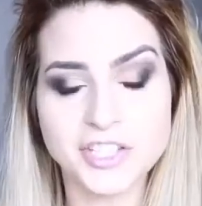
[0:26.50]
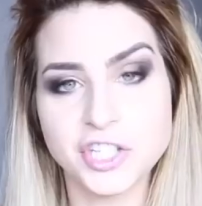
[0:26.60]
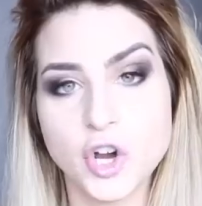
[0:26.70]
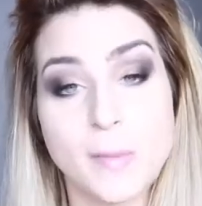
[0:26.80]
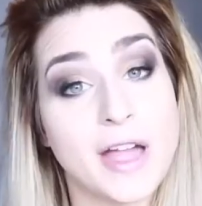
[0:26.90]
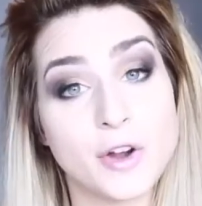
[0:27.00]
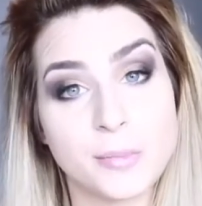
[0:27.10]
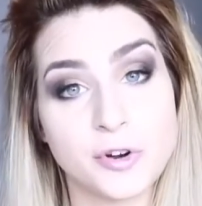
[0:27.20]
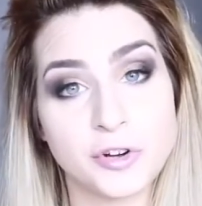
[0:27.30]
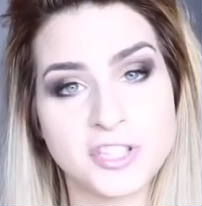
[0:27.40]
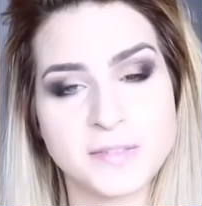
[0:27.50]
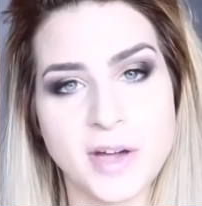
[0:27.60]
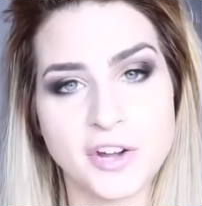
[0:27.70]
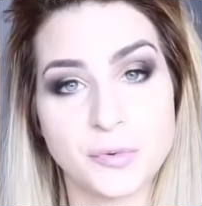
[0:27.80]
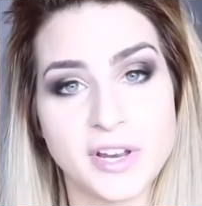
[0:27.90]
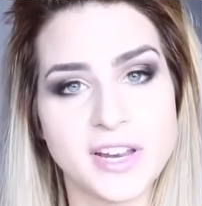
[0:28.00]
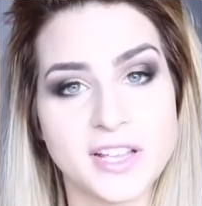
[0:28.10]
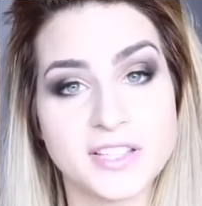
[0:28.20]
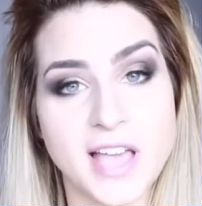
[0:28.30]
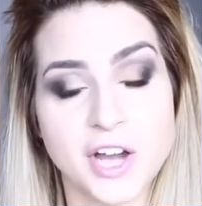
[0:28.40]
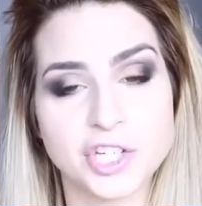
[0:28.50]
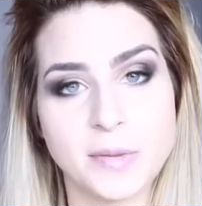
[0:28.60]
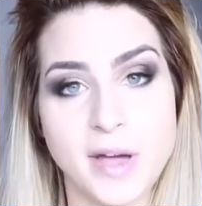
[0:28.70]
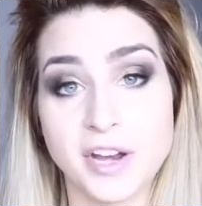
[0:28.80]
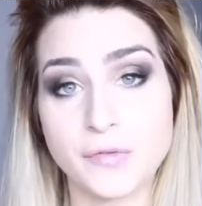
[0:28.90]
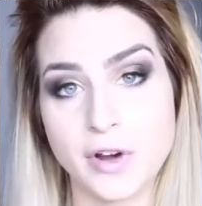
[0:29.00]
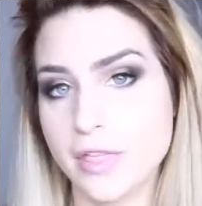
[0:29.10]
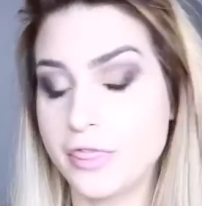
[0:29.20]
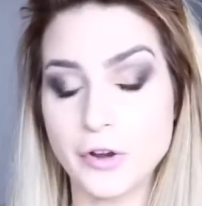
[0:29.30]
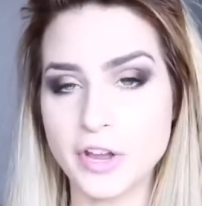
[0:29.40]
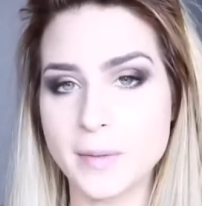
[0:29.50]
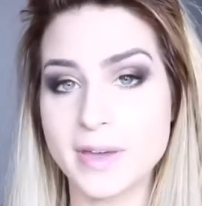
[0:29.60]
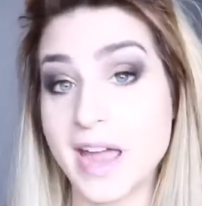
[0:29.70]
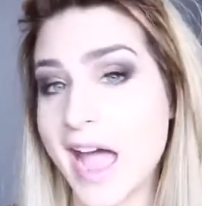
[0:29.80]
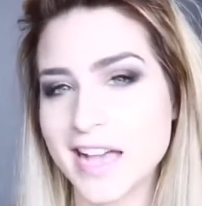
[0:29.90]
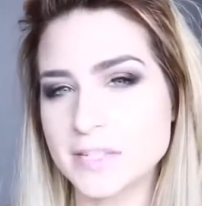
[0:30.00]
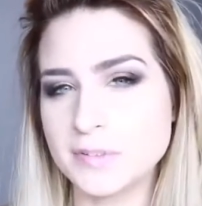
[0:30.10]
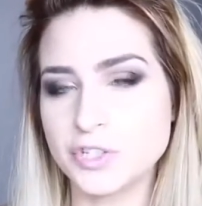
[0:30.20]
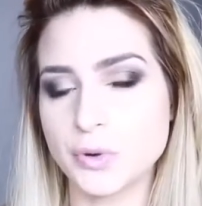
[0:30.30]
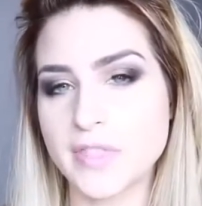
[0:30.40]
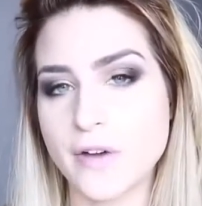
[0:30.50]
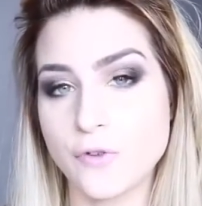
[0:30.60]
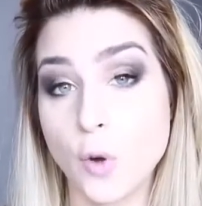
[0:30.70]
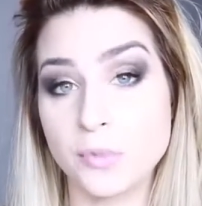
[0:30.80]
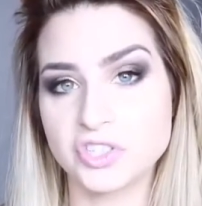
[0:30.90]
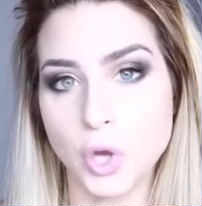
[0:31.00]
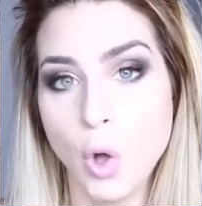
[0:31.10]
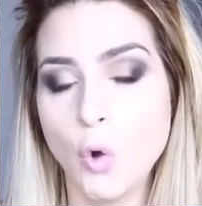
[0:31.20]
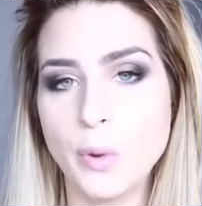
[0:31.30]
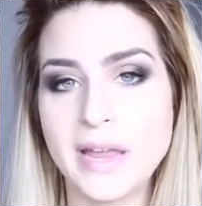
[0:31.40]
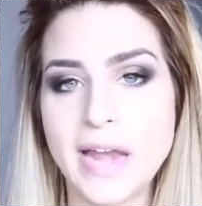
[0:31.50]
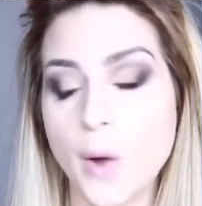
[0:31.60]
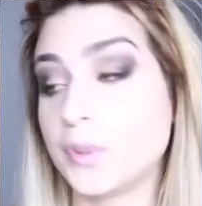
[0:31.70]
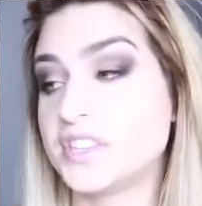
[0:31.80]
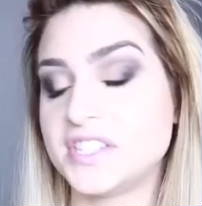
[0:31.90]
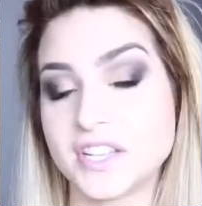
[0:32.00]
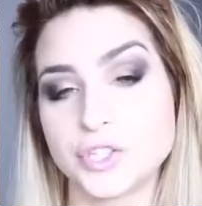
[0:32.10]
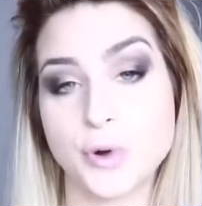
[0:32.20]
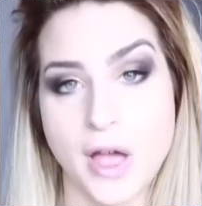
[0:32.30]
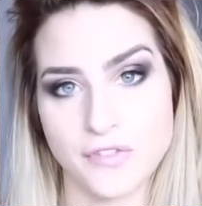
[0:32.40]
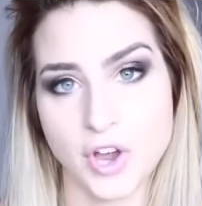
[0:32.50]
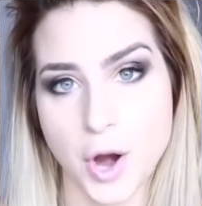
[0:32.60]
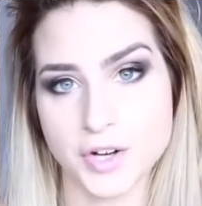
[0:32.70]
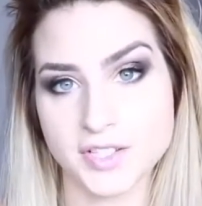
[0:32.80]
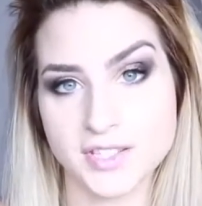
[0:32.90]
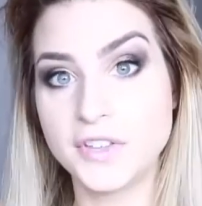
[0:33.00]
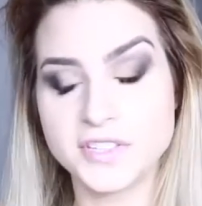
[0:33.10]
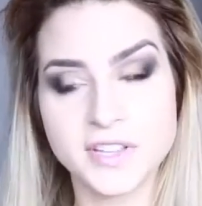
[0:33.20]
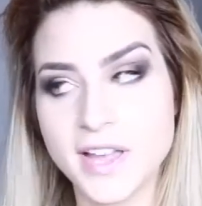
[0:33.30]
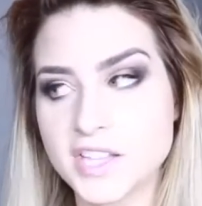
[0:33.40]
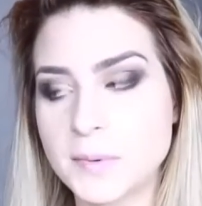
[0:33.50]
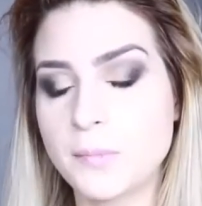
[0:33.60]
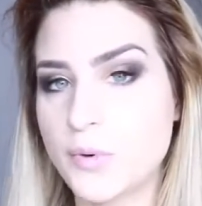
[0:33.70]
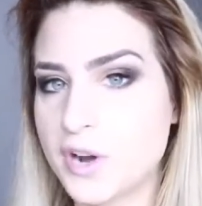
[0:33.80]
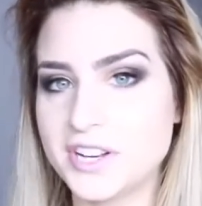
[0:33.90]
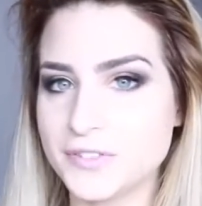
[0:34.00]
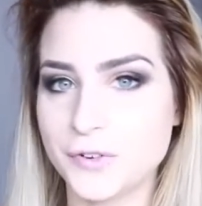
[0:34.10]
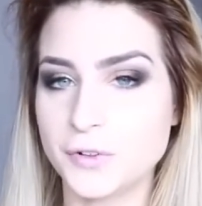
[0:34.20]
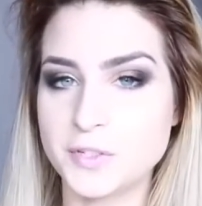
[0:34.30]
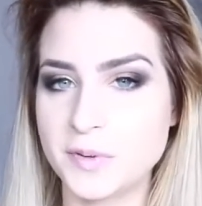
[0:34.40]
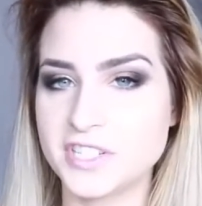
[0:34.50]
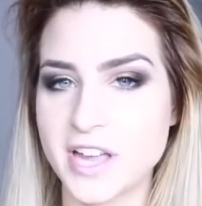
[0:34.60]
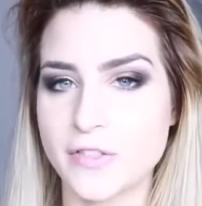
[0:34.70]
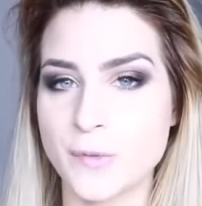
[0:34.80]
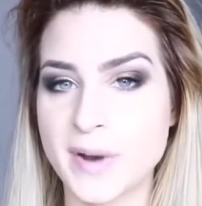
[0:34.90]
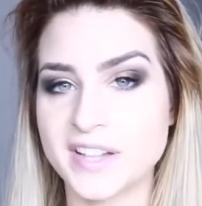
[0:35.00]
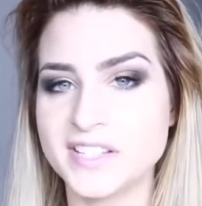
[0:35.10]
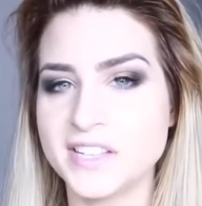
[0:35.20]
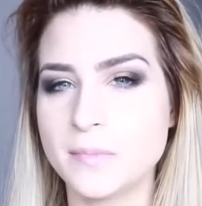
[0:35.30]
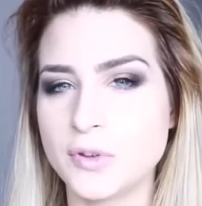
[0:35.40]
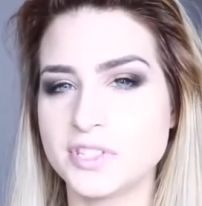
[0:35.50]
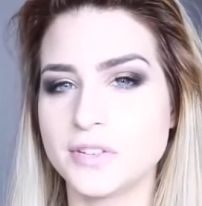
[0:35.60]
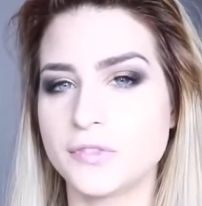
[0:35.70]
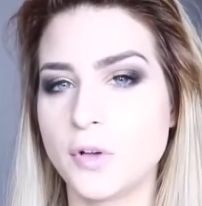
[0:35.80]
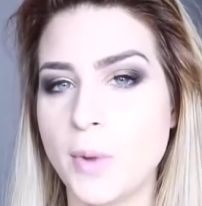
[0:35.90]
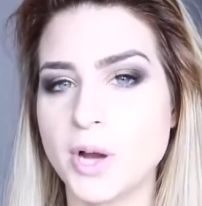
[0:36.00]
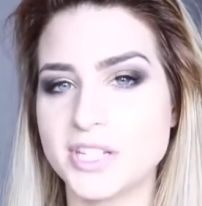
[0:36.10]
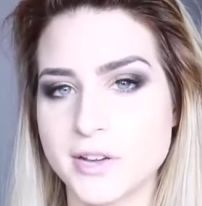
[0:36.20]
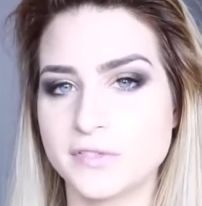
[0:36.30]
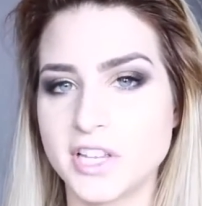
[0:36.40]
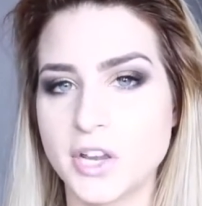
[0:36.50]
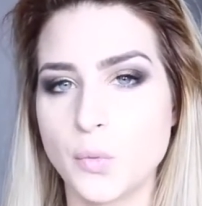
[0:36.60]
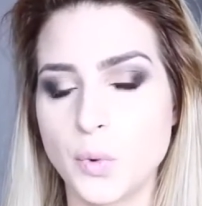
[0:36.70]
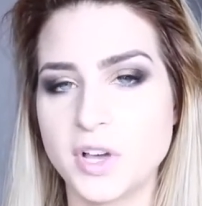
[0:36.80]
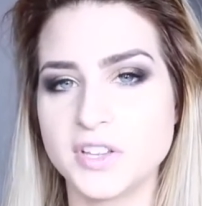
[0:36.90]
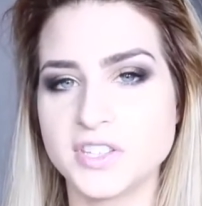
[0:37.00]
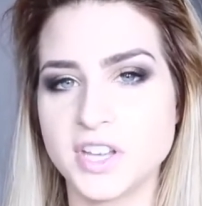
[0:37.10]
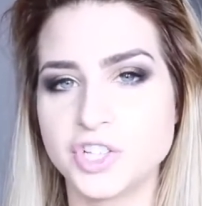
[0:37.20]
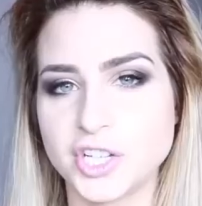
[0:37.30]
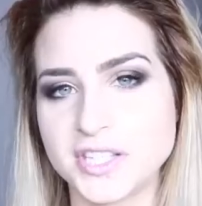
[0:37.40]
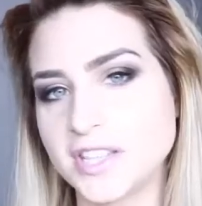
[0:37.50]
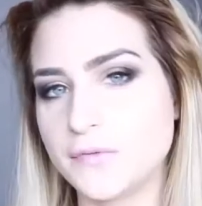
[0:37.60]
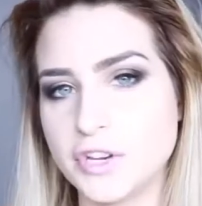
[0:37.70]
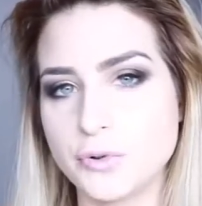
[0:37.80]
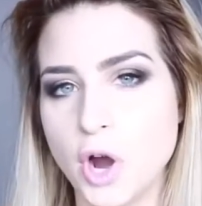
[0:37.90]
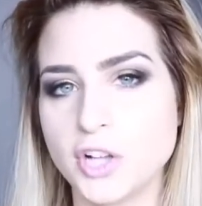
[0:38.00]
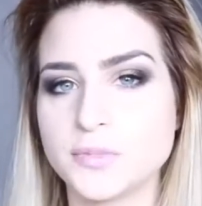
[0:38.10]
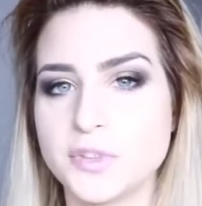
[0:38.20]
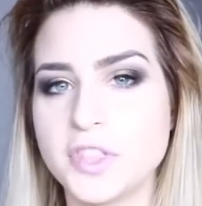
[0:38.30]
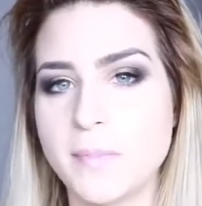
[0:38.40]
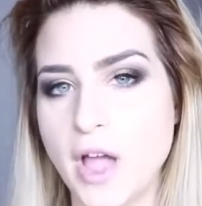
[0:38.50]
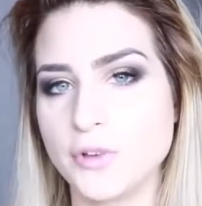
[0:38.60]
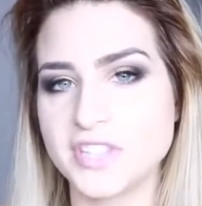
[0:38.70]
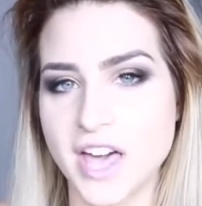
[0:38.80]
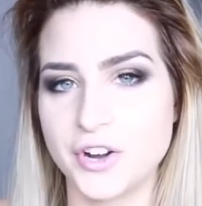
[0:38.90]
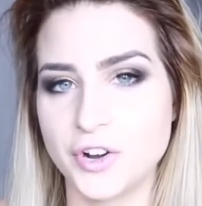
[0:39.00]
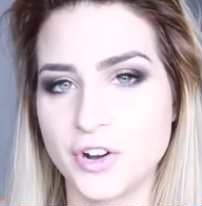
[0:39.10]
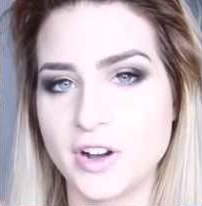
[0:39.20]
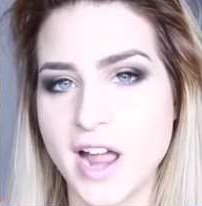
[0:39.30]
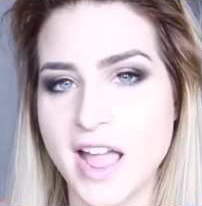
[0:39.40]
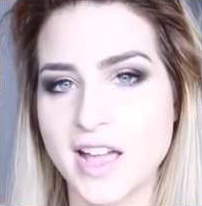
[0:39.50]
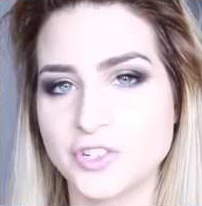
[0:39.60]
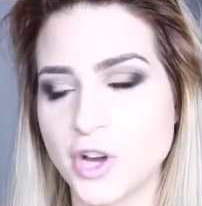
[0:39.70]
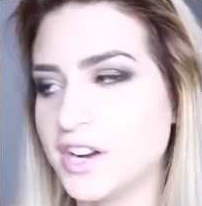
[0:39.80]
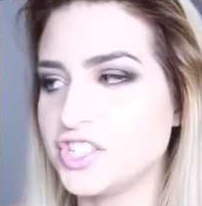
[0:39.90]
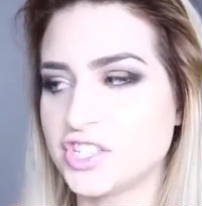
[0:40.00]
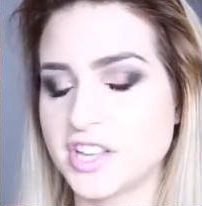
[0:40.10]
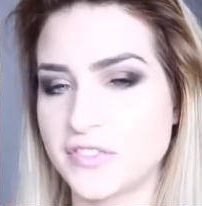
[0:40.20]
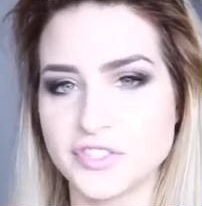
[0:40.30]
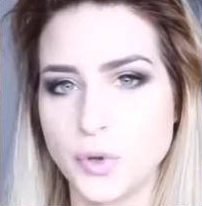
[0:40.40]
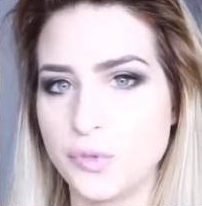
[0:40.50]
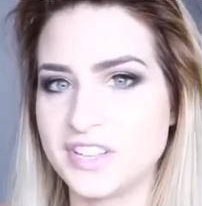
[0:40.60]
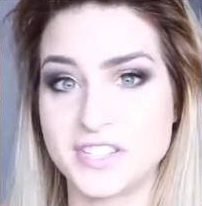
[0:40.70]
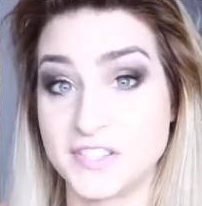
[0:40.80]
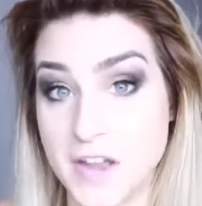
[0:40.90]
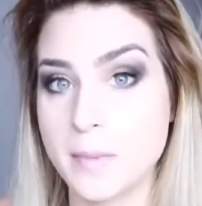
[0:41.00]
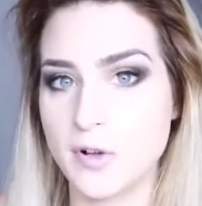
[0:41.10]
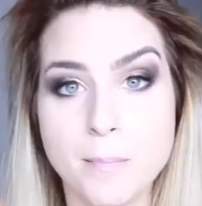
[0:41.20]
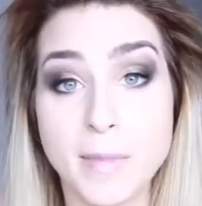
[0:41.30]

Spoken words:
as you know, my cryptocurrency mining rig is actually mining for Ethereum, and it has been doing that for almost a whole week now with 6 graphic cards. This thing has been pretty difficult to put together, but I'd say the most difficult part definitely was adjusting the video cards with the BIOS editor and trying to just get this whole thing stable.